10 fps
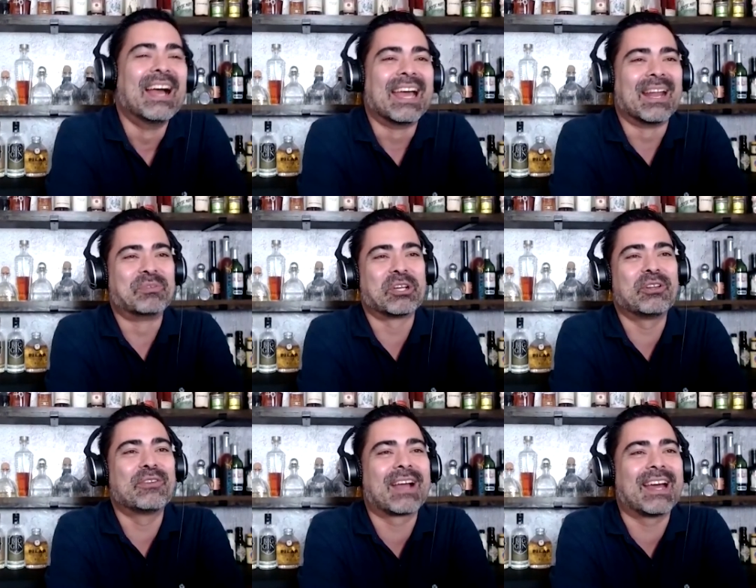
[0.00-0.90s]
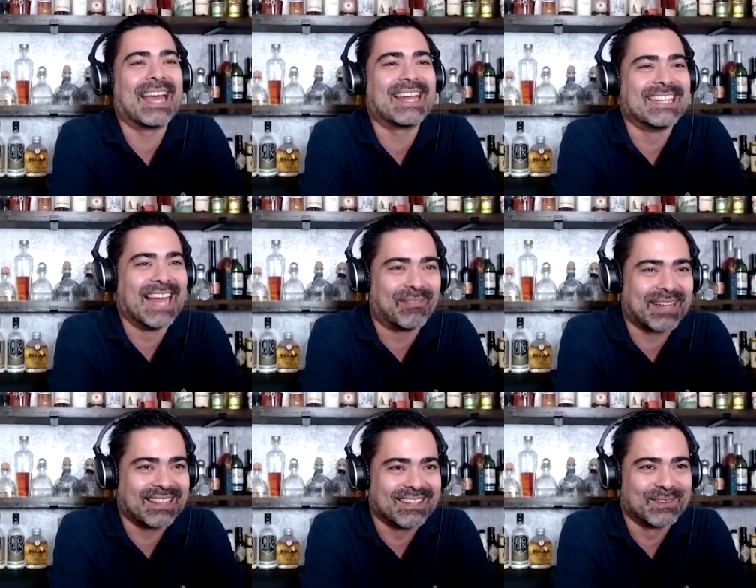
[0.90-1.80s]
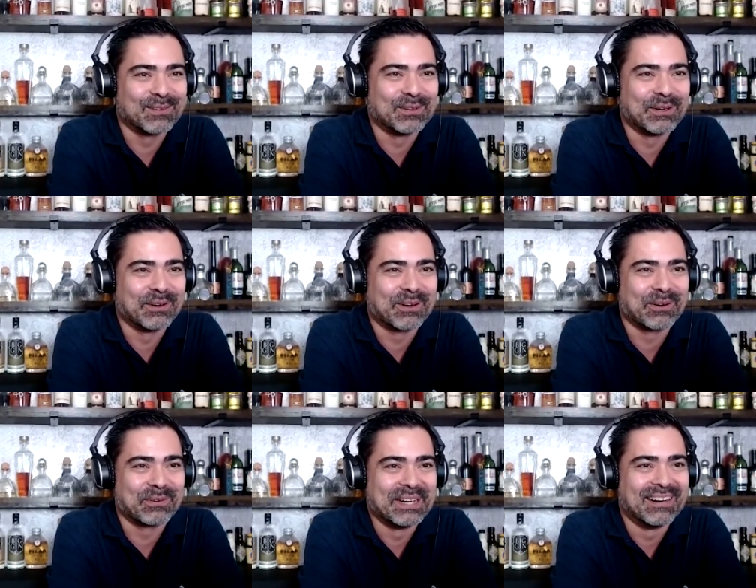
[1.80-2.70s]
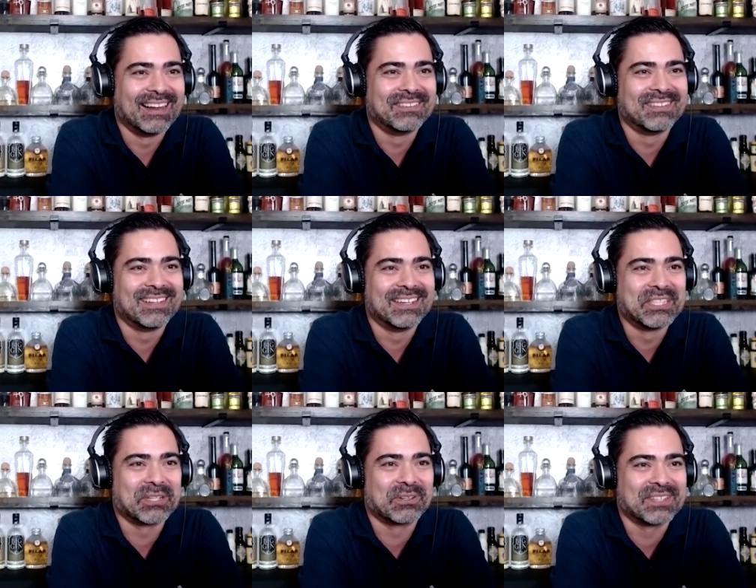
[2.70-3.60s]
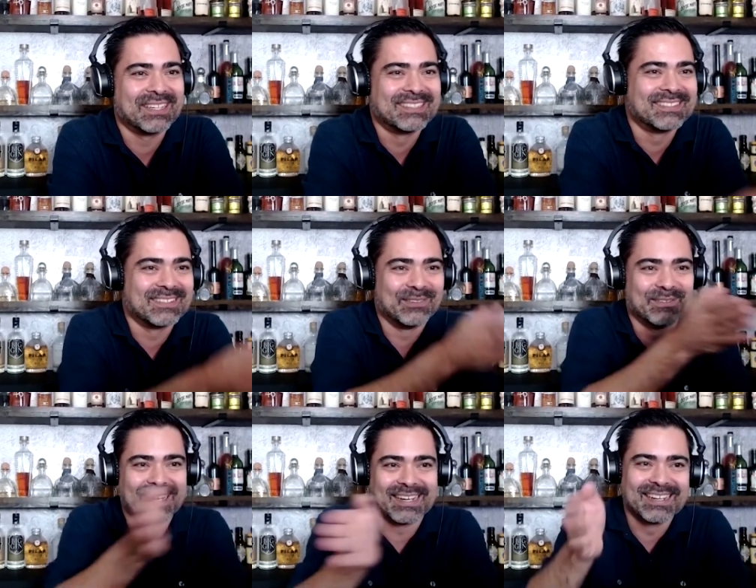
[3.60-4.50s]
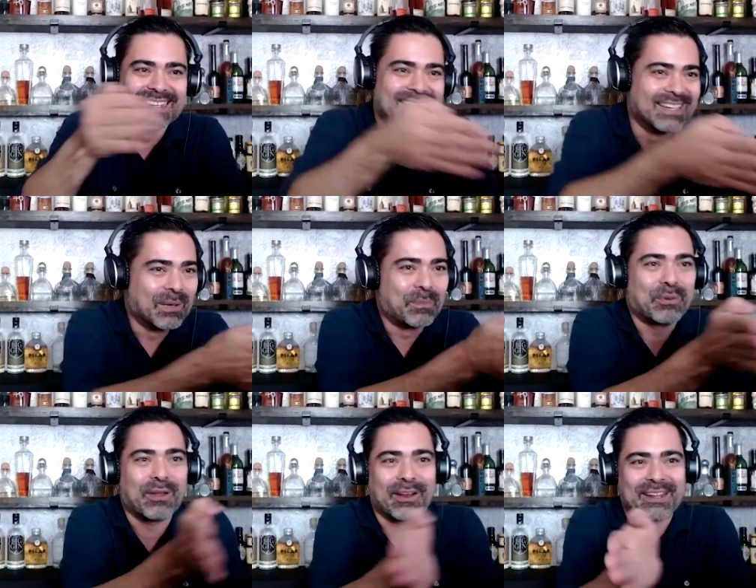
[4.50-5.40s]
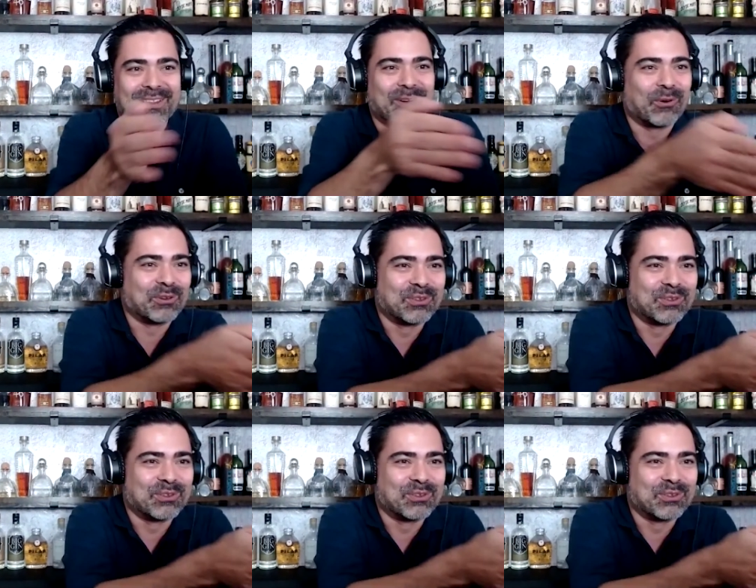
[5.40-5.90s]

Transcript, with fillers: And I'm sure you've kind of had to navigate this through your career as a uh, sugar scientist of like plotting the course